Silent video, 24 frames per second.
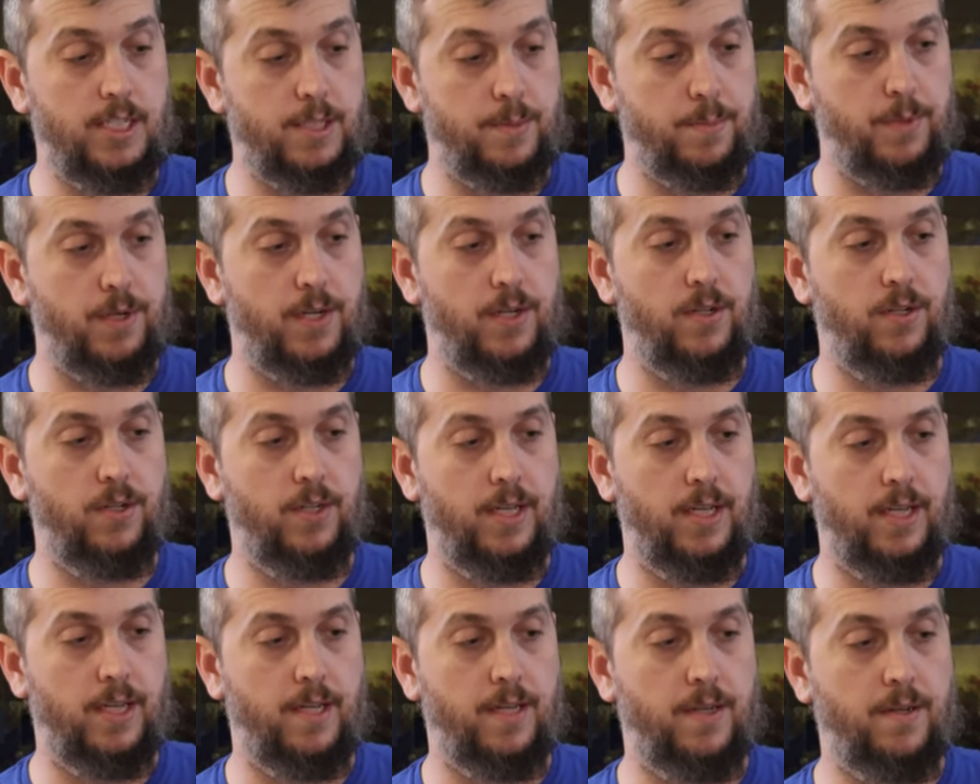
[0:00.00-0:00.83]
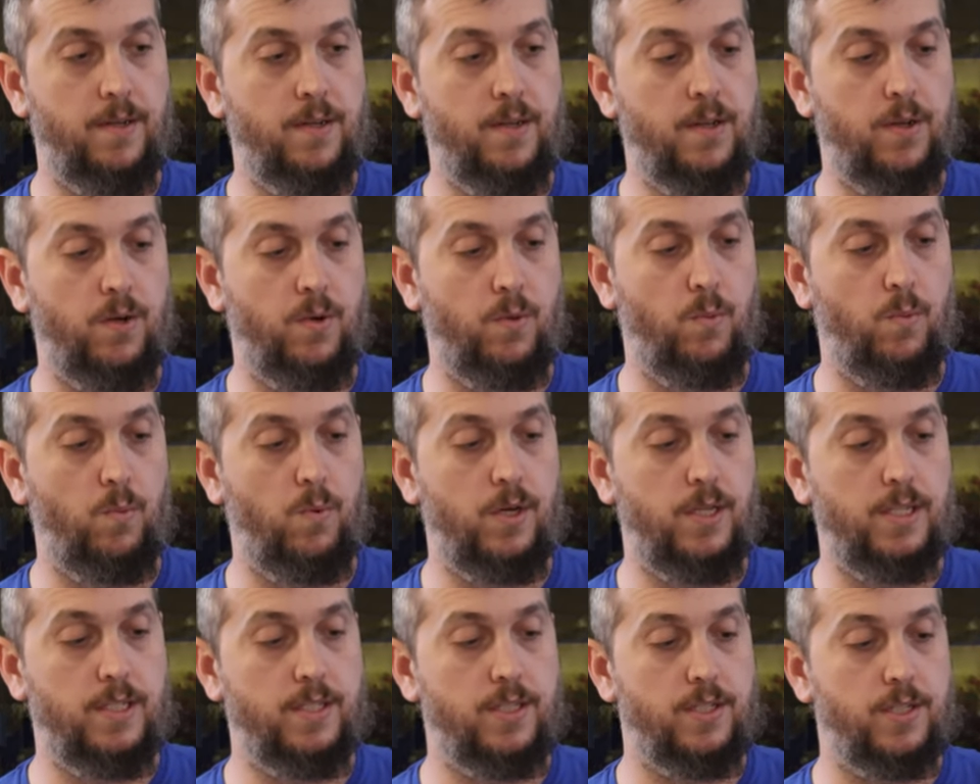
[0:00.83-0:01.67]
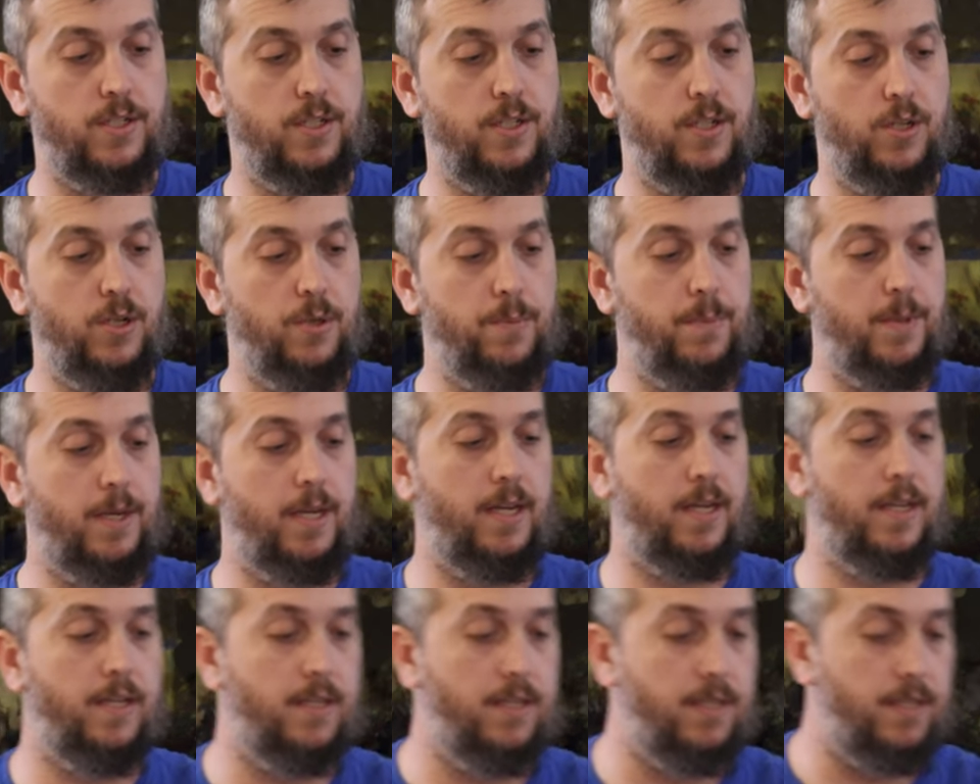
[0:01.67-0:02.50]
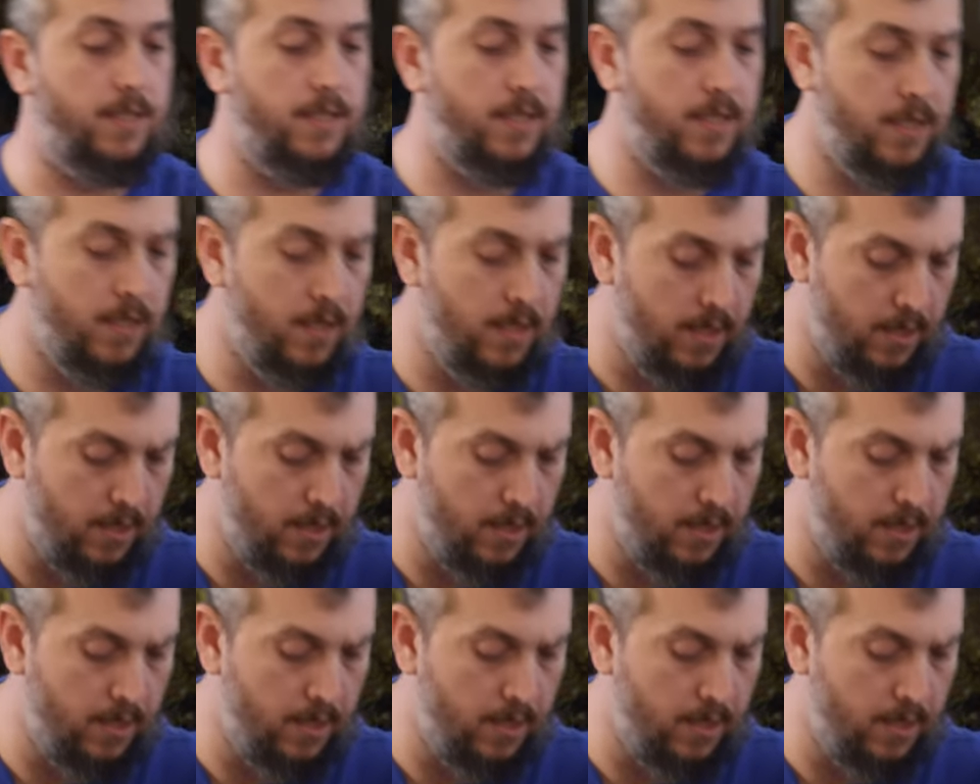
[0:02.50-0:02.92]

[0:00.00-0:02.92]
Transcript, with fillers: sprinkle in one scoop and